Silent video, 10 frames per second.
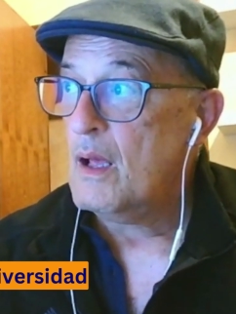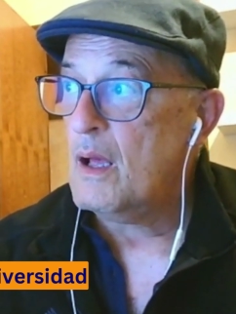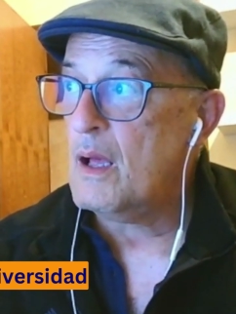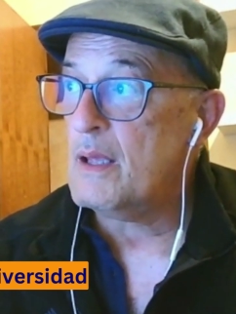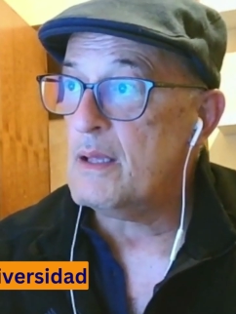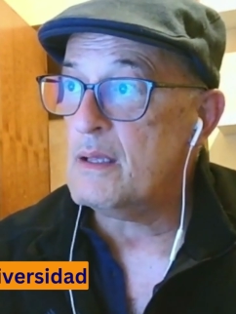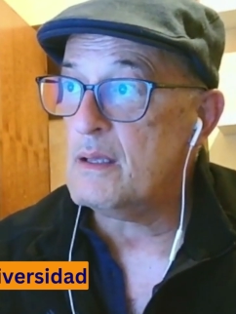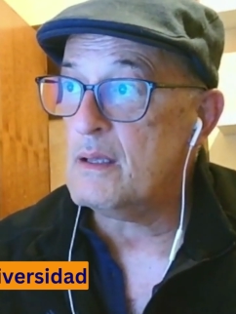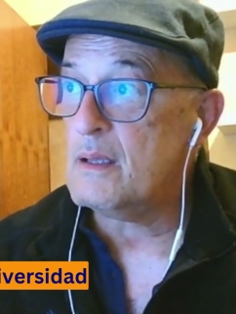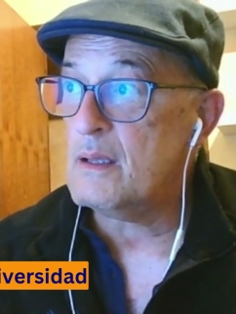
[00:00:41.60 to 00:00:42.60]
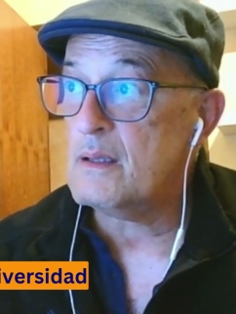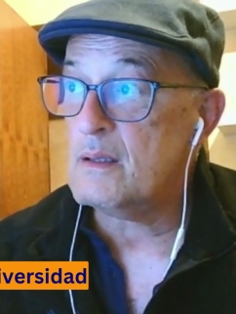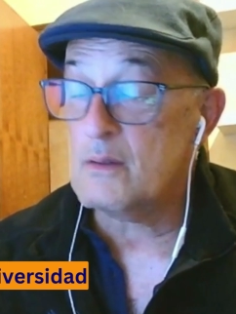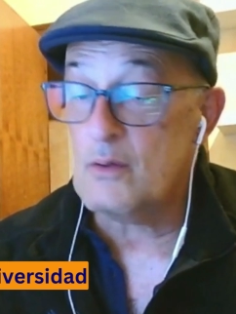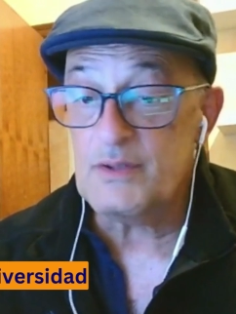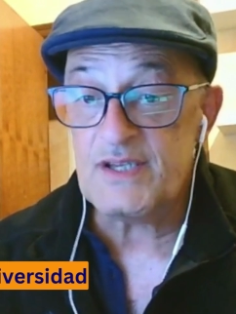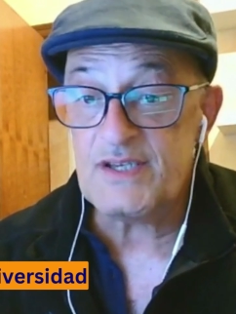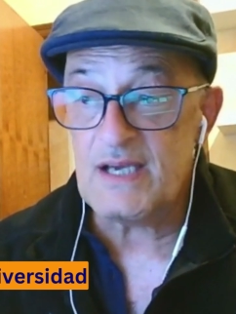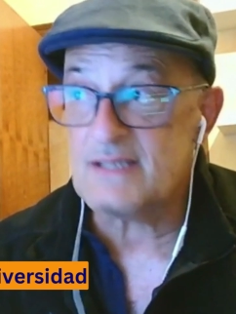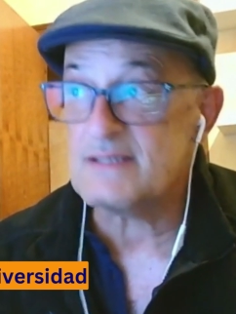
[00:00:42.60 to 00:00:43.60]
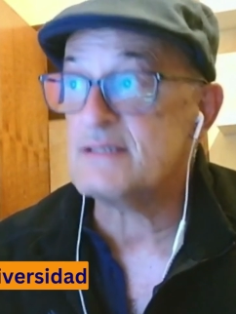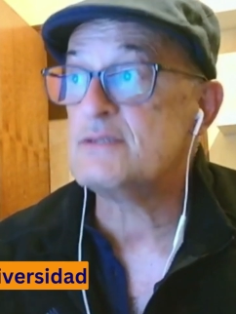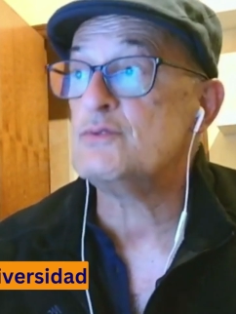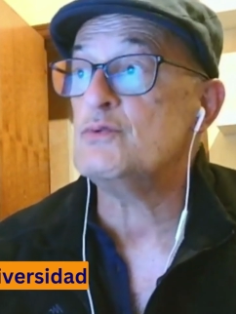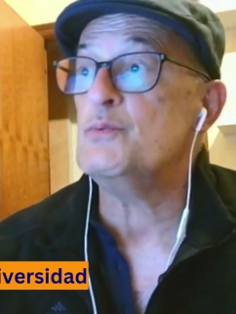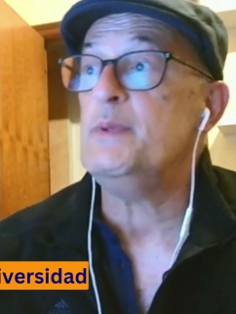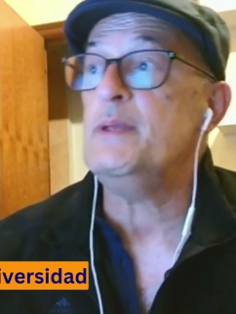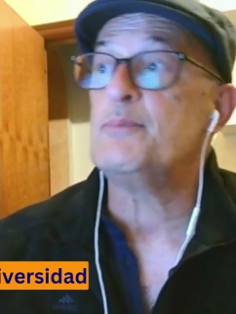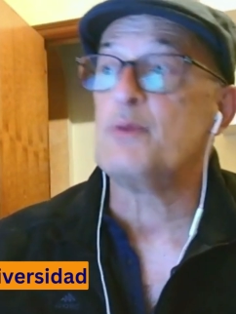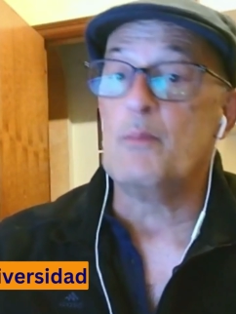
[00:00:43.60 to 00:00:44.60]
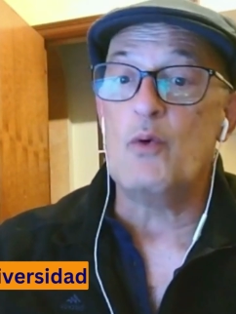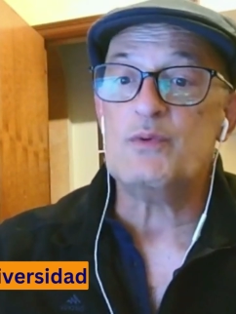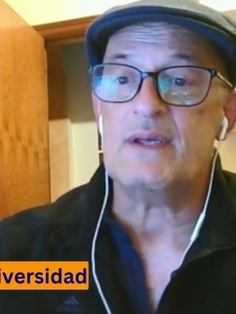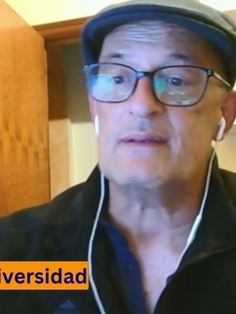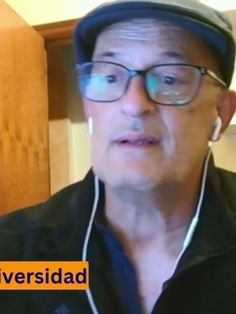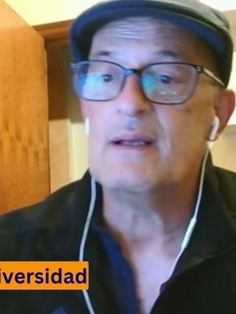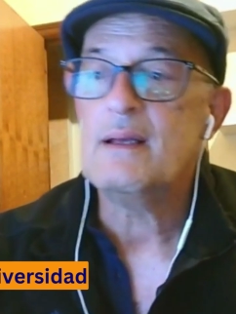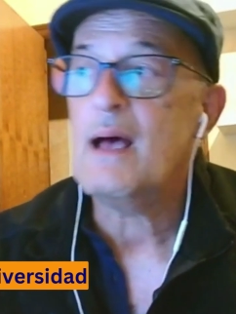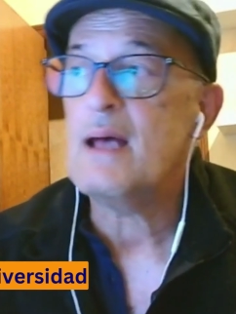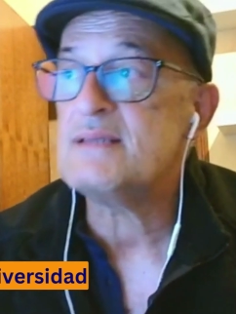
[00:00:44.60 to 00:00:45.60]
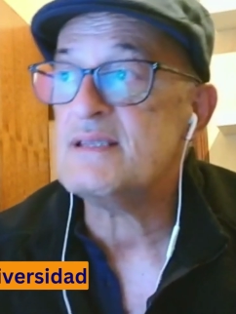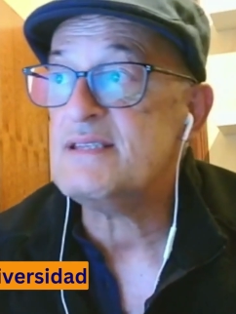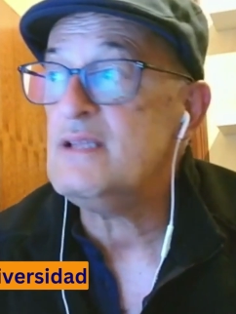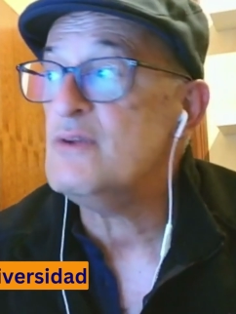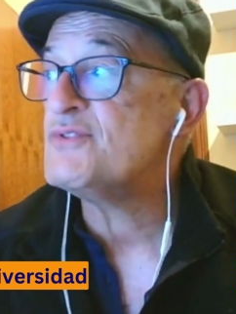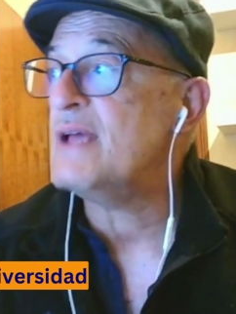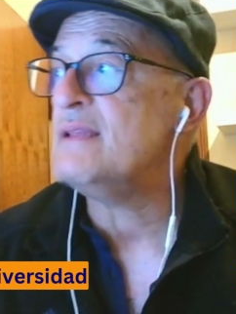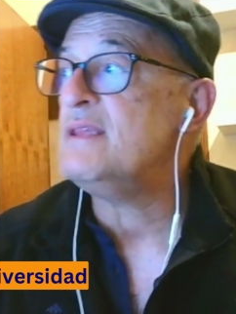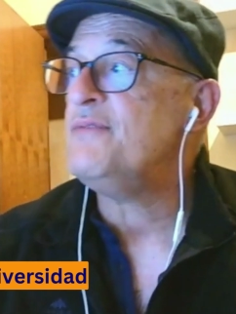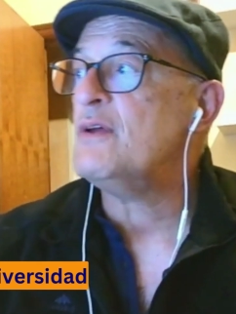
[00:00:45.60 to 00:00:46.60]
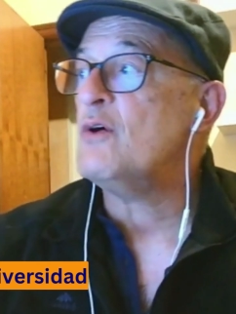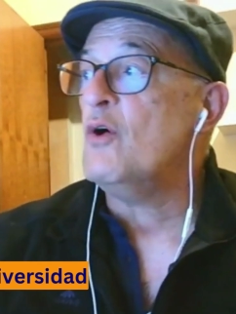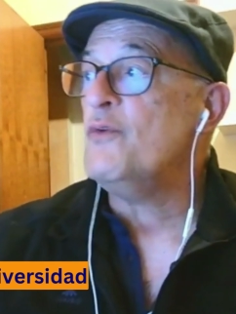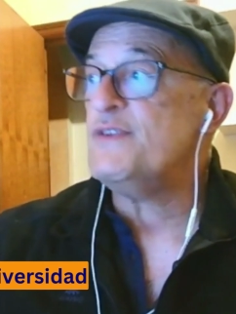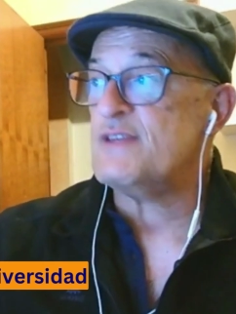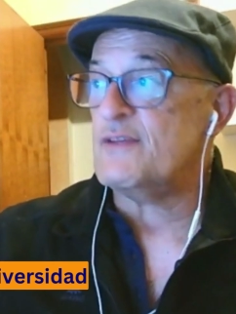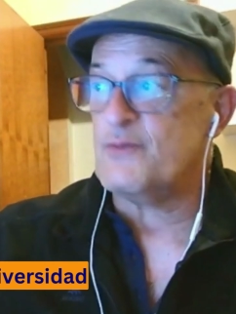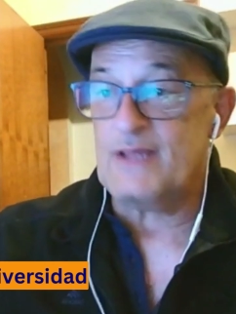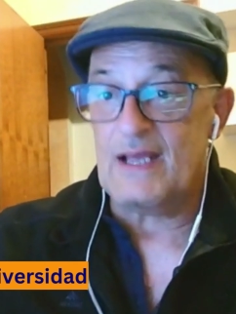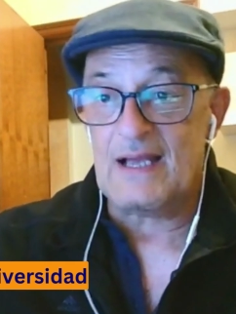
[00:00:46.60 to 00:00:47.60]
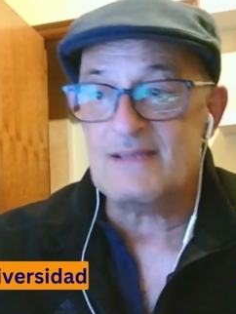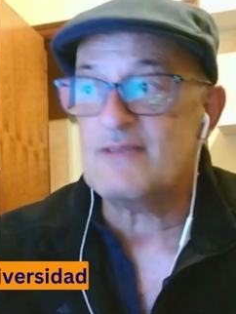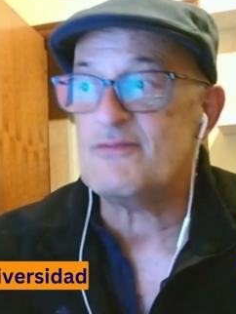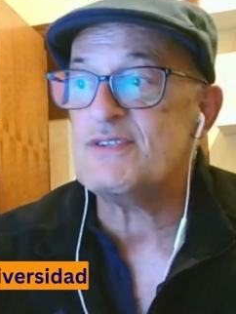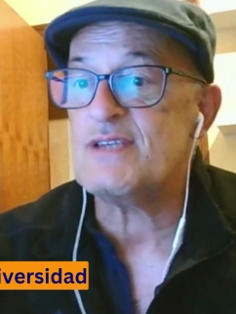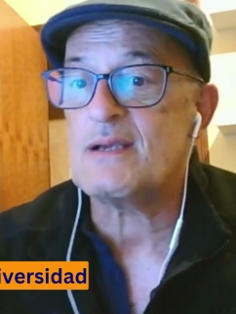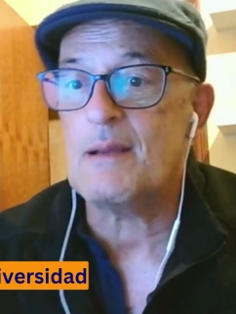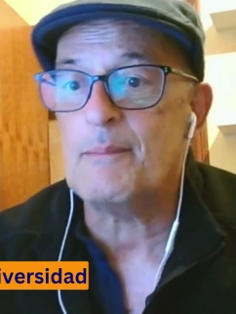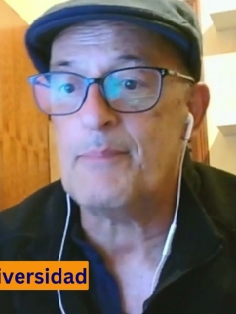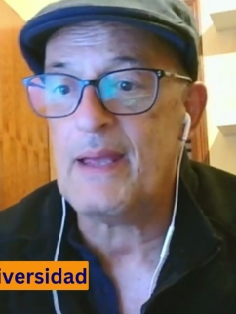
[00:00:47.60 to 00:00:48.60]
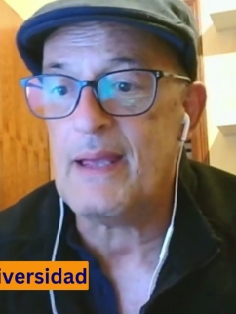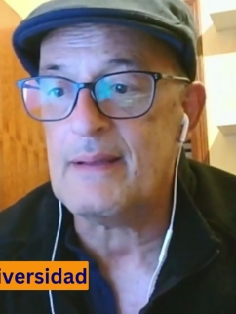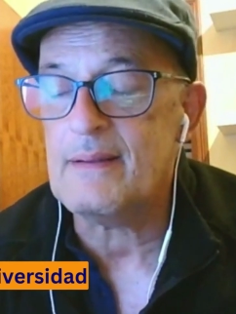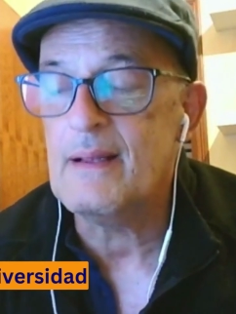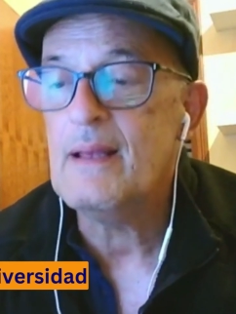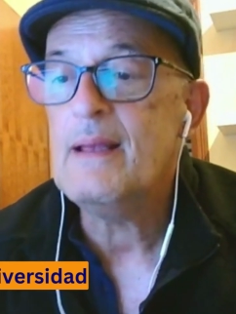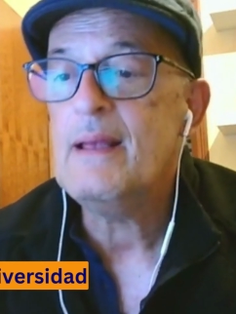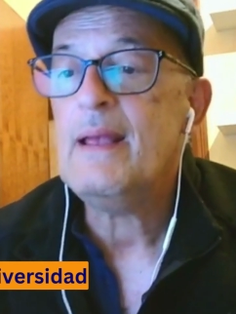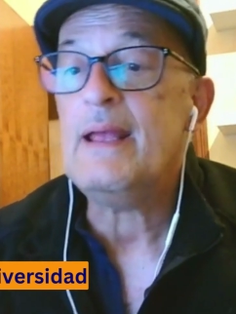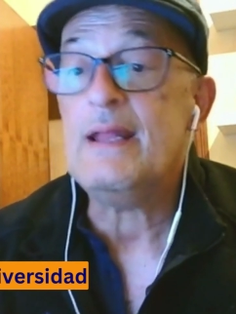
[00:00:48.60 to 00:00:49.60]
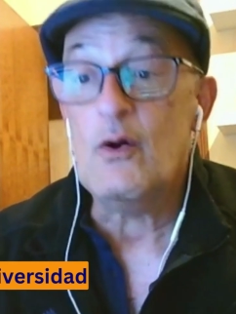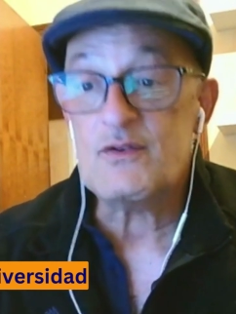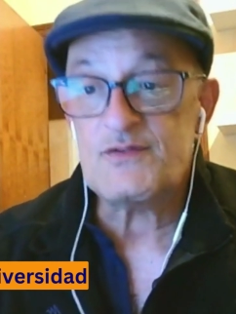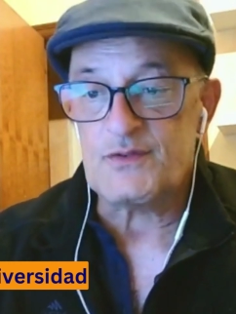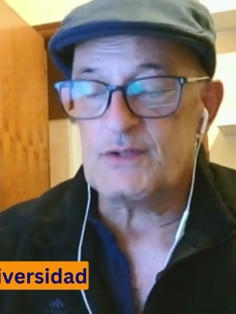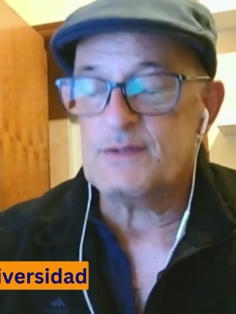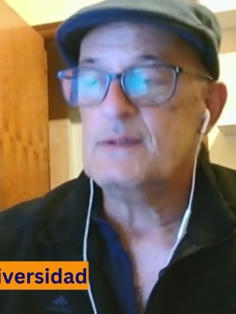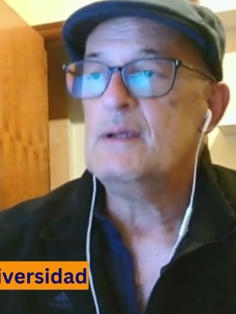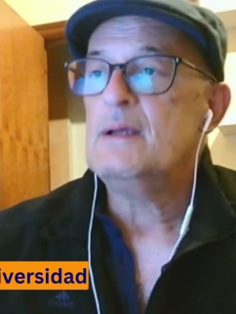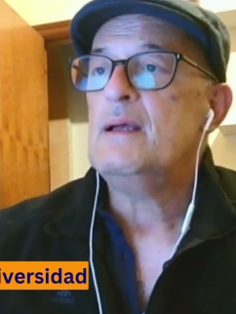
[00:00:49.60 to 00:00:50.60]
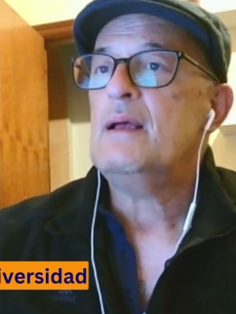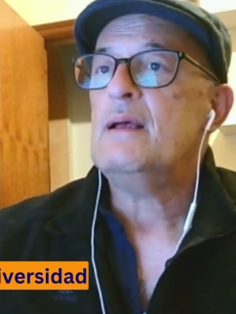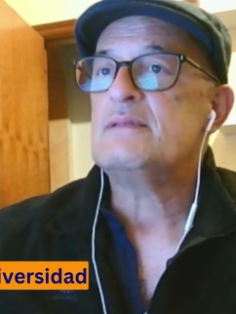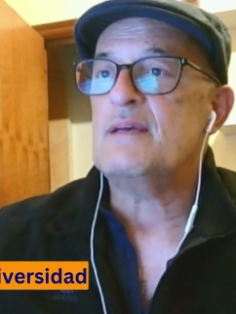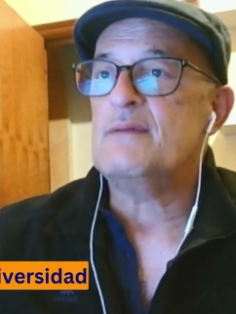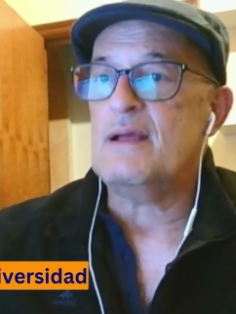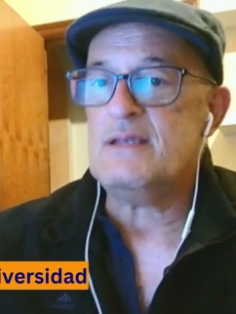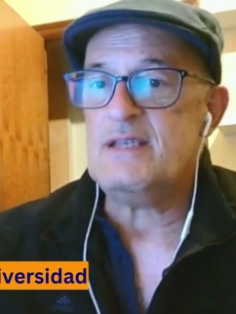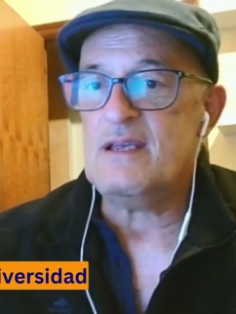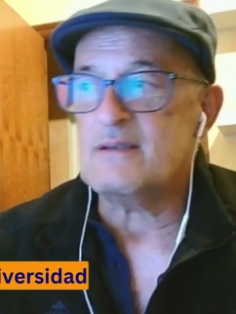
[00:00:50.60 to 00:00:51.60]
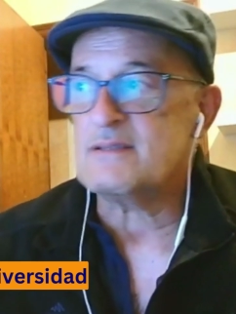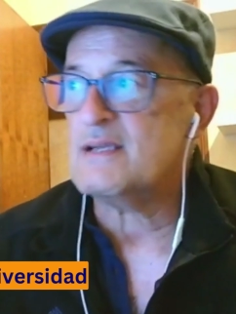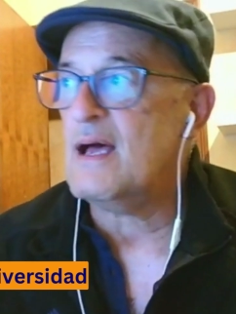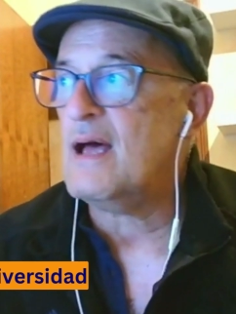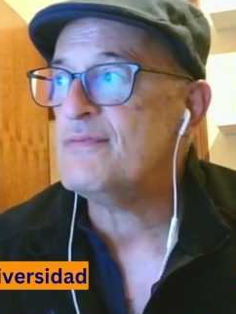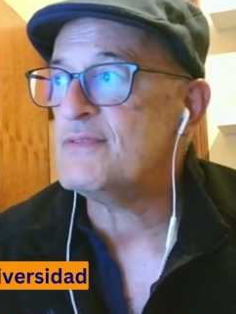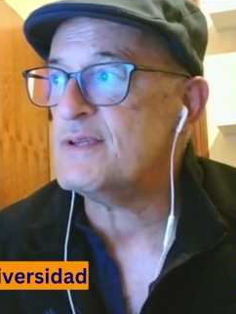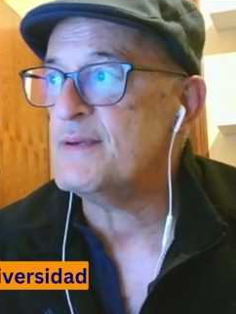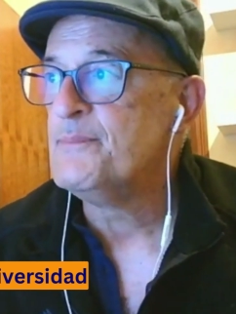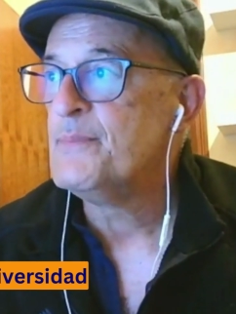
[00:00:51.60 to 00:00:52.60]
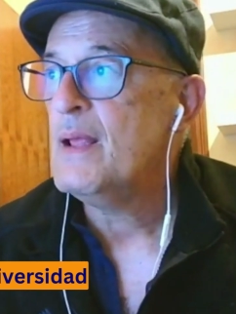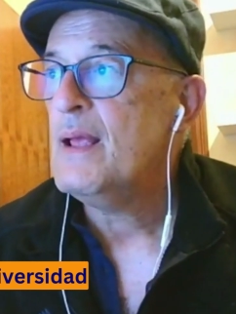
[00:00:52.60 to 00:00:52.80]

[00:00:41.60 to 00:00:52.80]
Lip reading: I got a chance to be promoted as a senior scientific officer for the cancer research campaign in Oxford several years after,